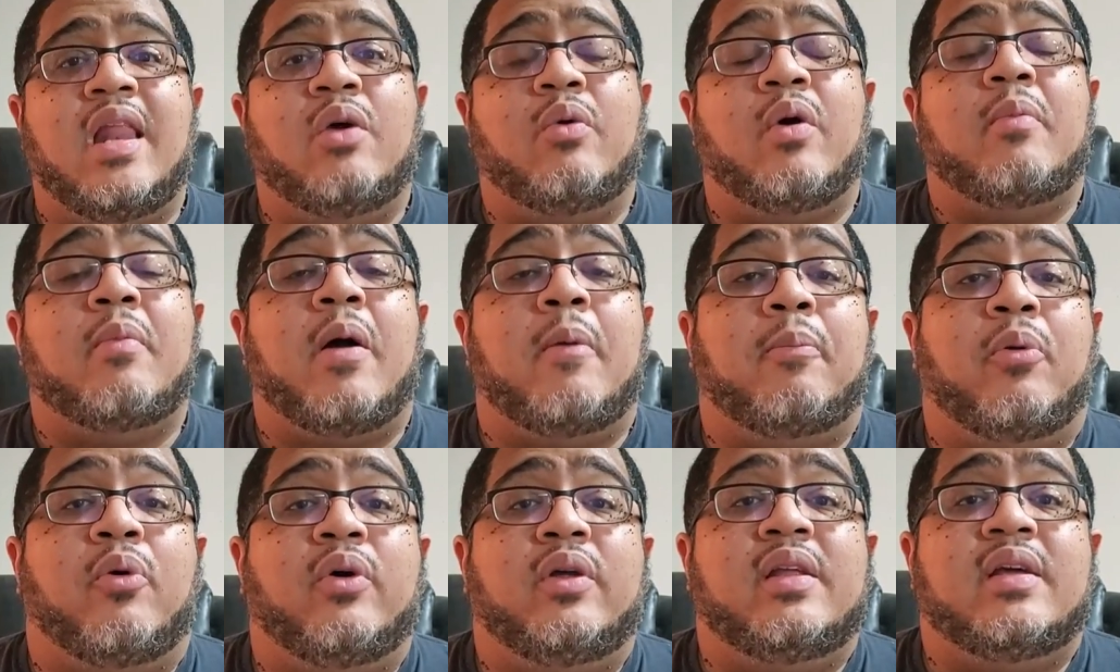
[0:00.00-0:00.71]
Anyway, my
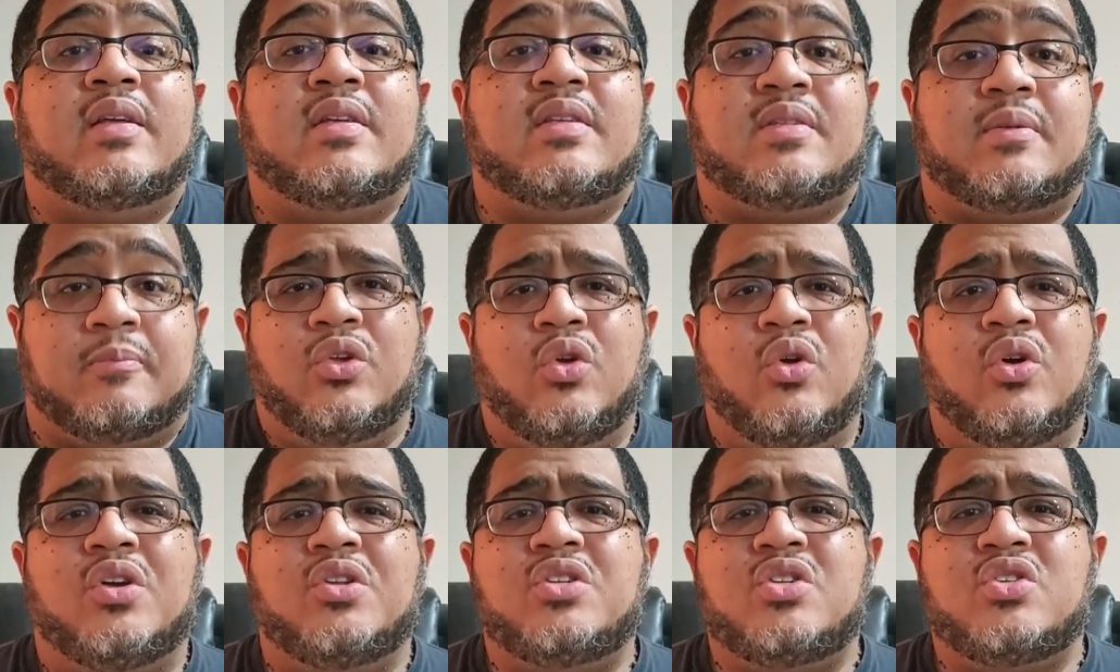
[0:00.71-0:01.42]
point is, you
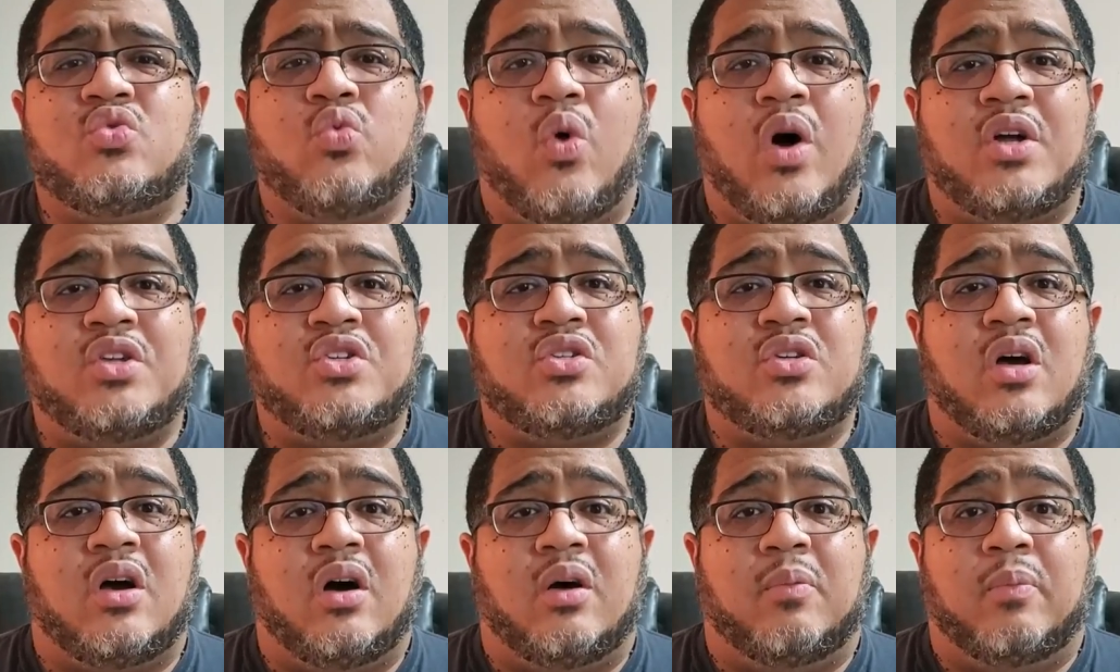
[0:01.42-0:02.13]
can just watch
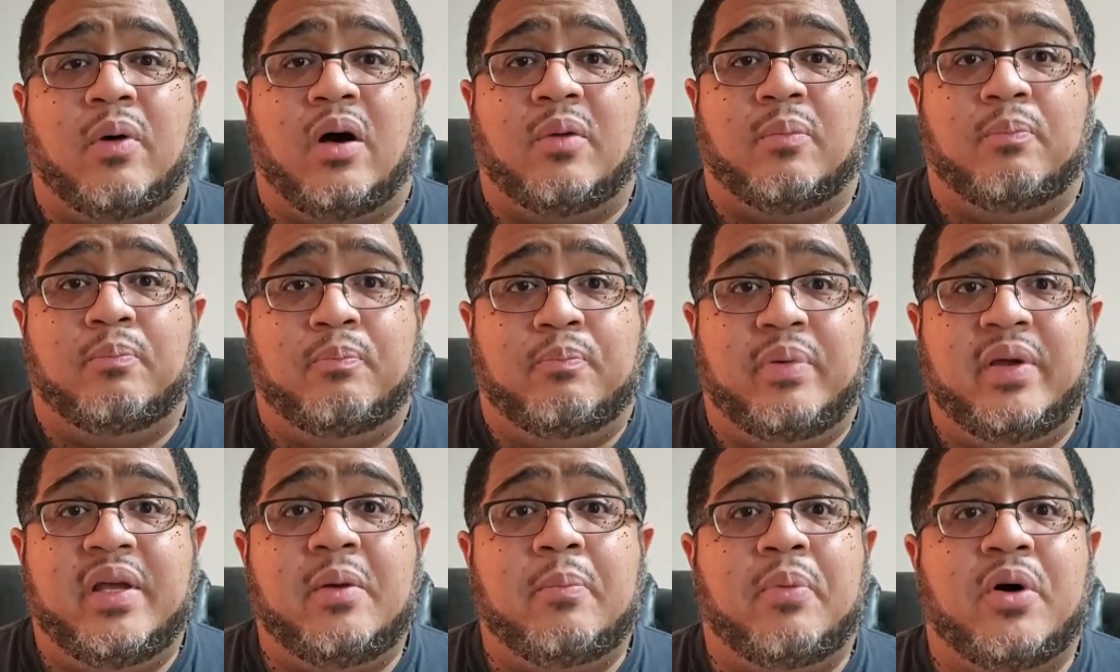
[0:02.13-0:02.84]
a, a
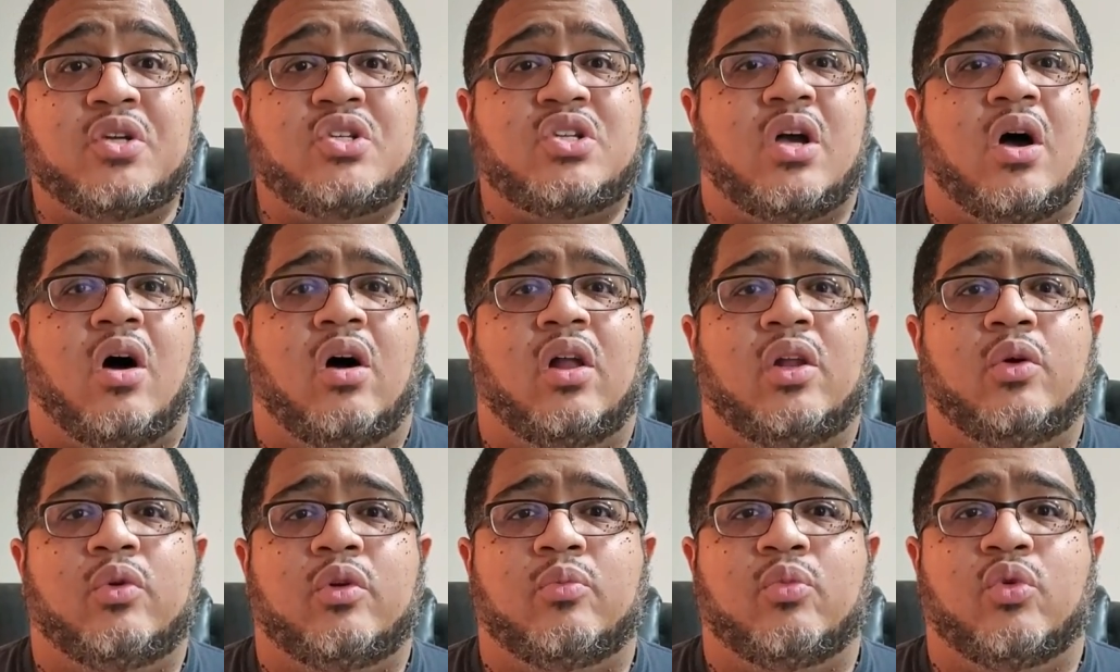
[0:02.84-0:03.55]
big budget
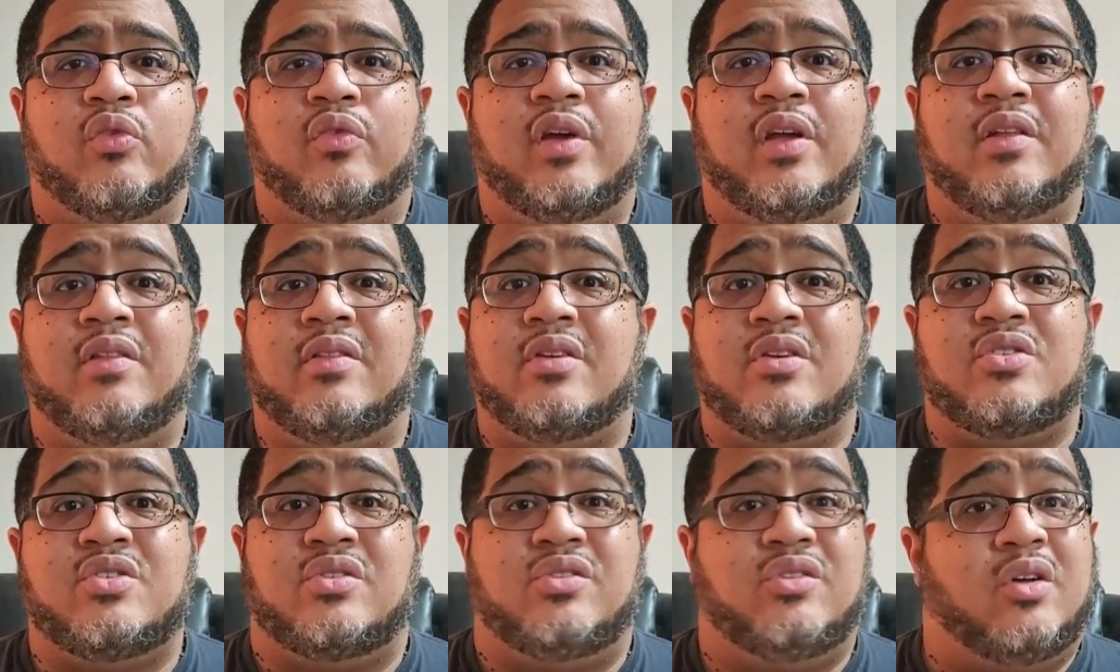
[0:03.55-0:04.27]
Hollywood movie.
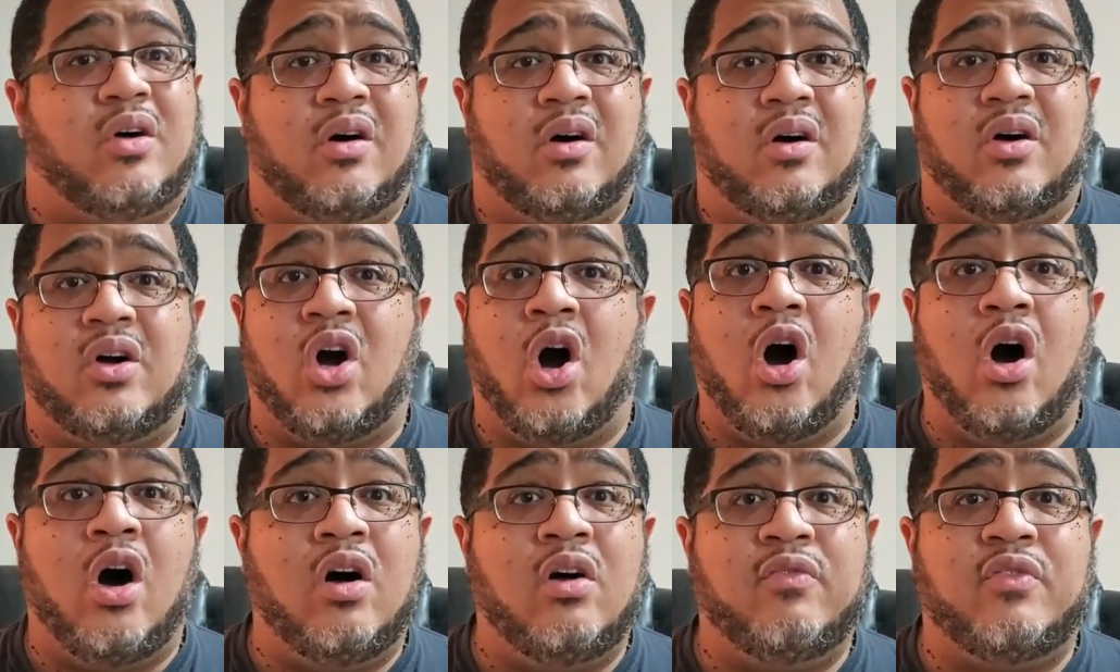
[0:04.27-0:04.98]
There's uh,
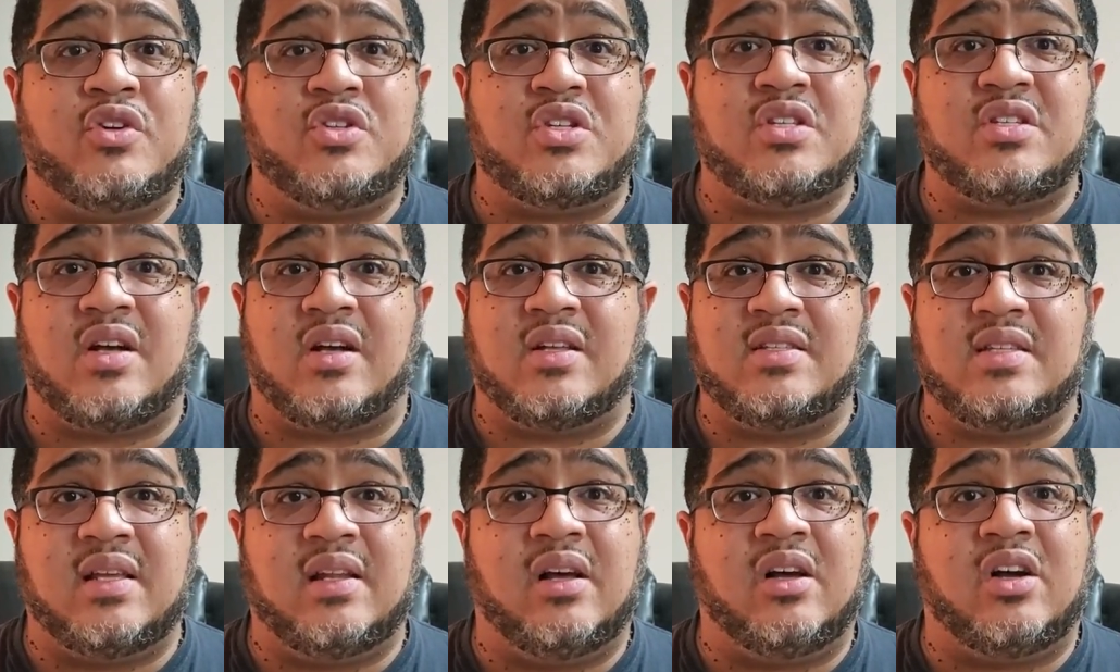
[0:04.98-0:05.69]
Kong versus
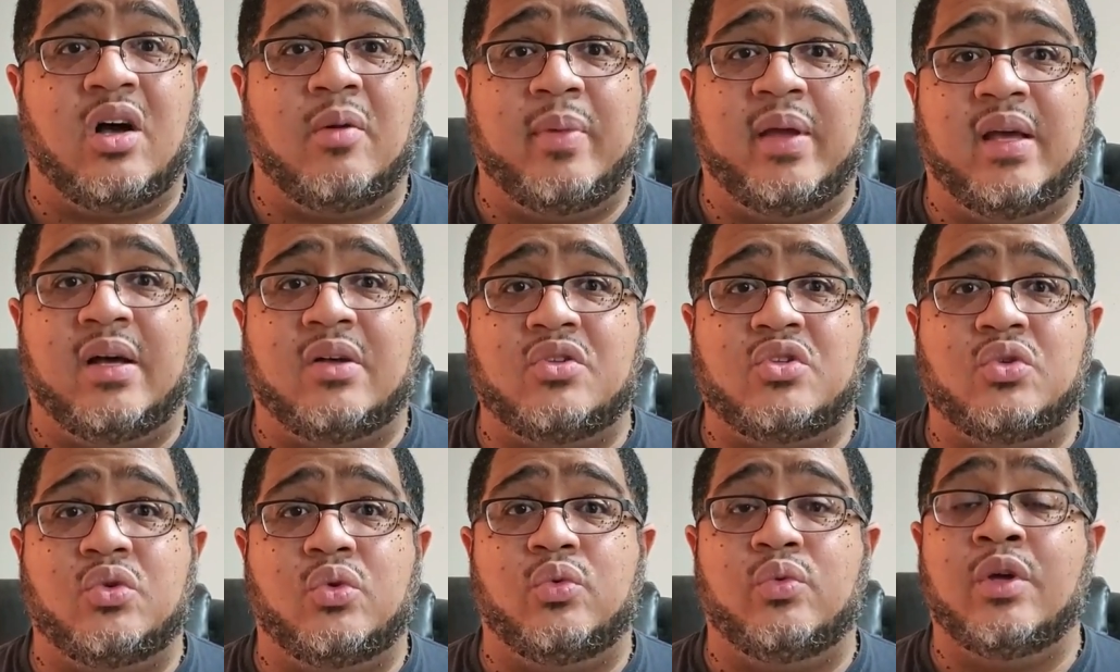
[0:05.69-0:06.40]
Godzilla coming out
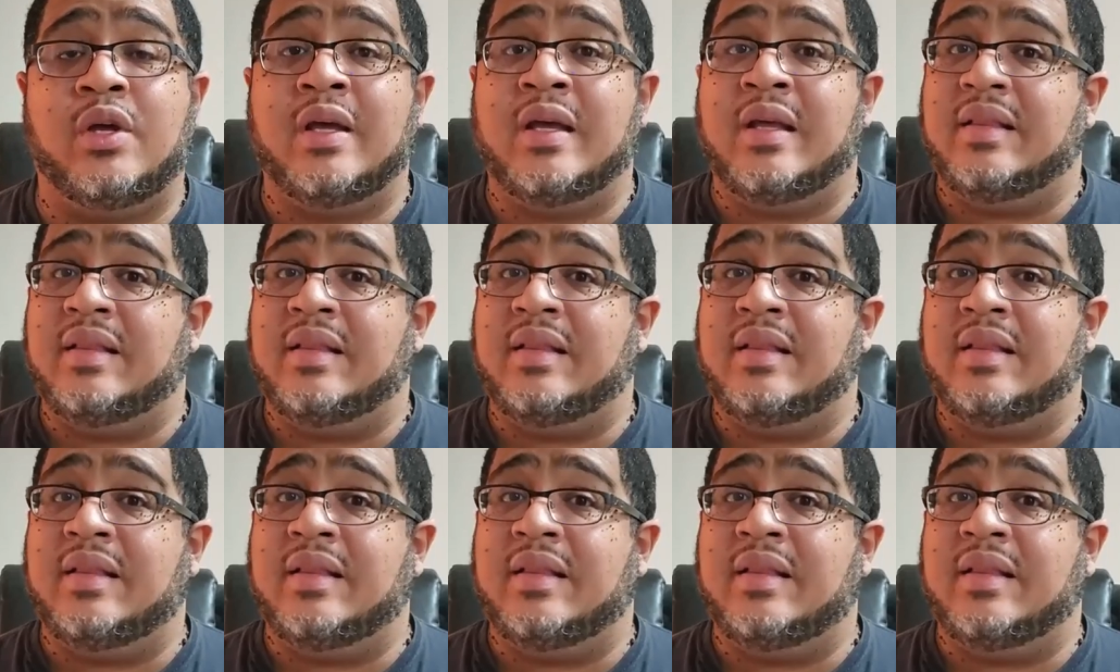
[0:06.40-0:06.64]
soon.